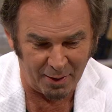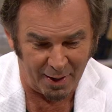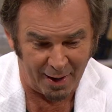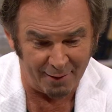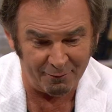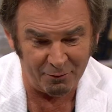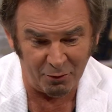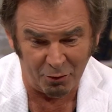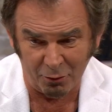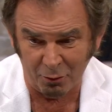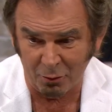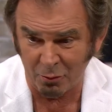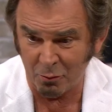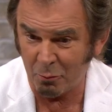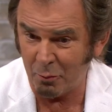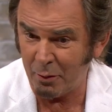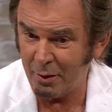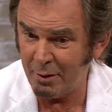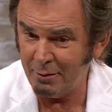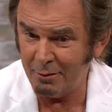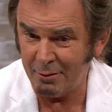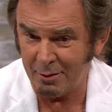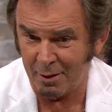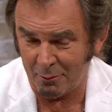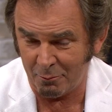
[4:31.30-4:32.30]
have a 3rd
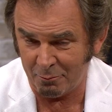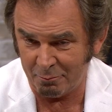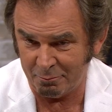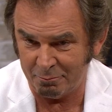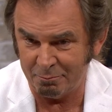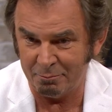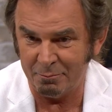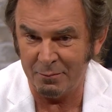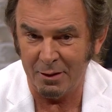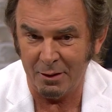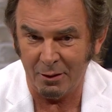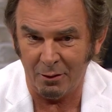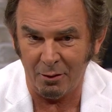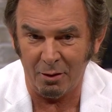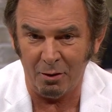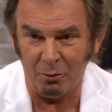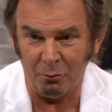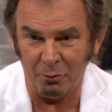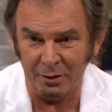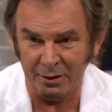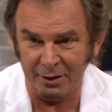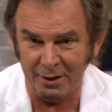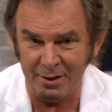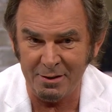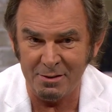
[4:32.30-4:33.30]
one I'm going to
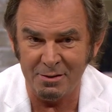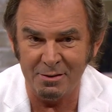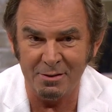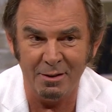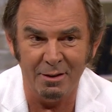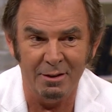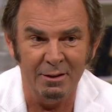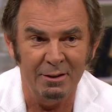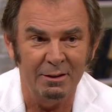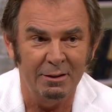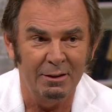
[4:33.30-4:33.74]
release.